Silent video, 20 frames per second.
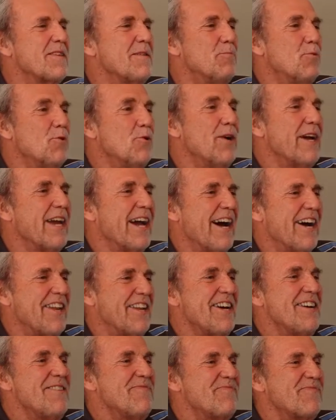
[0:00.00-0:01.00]
Mo i Rana,
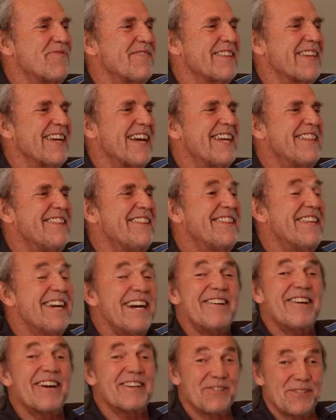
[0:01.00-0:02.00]
and there
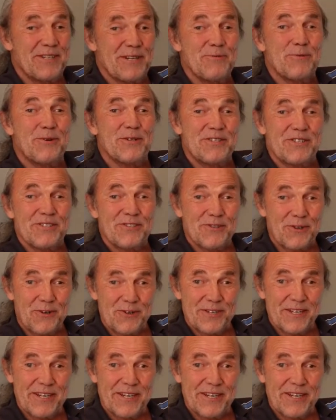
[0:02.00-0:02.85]
actually was a story,